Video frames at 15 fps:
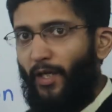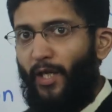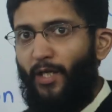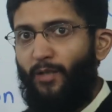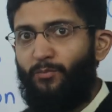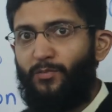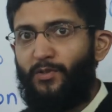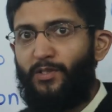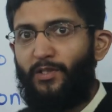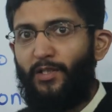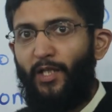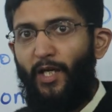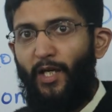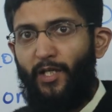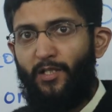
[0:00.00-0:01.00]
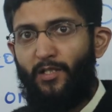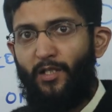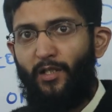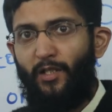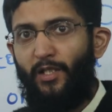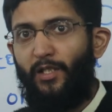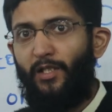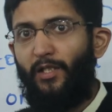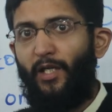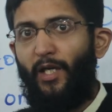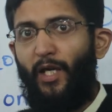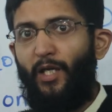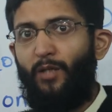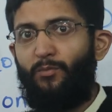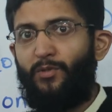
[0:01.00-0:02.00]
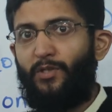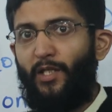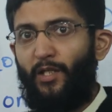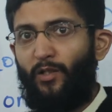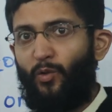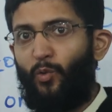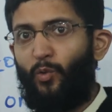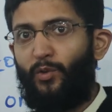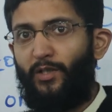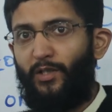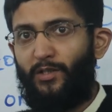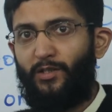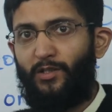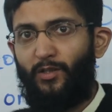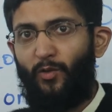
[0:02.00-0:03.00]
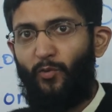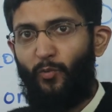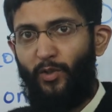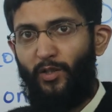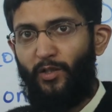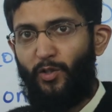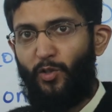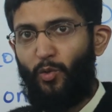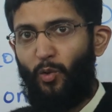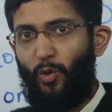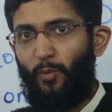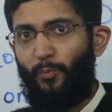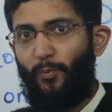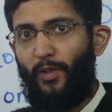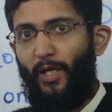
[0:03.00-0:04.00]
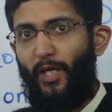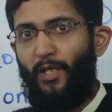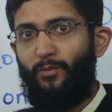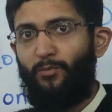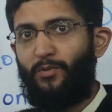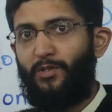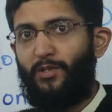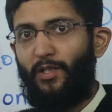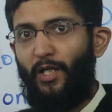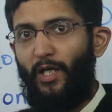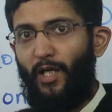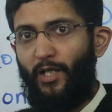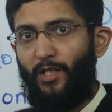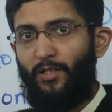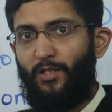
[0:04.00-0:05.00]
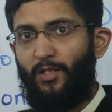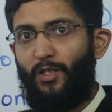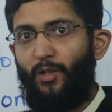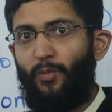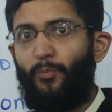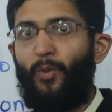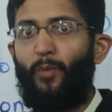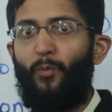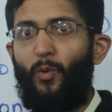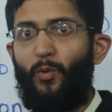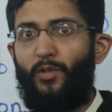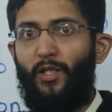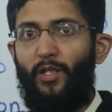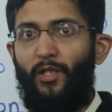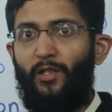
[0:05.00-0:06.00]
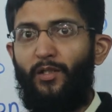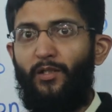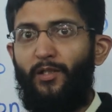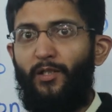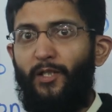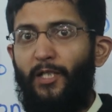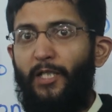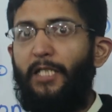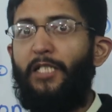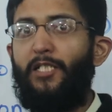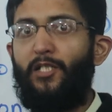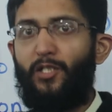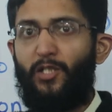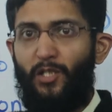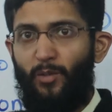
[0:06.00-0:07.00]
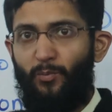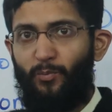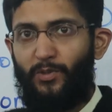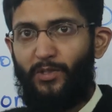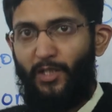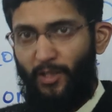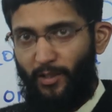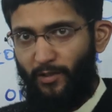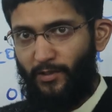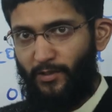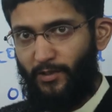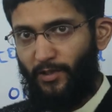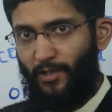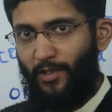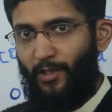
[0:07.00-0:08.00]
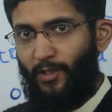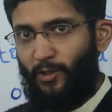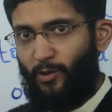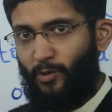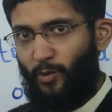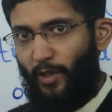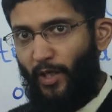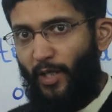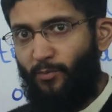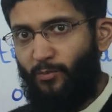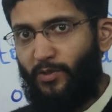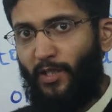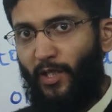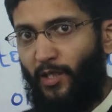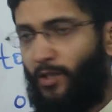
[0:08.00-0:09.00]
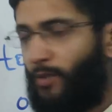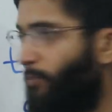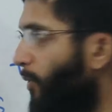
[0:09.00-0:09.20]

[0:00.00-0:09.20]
aims at, he aims at, or this workshop aims at promoting leadership skills. So aims at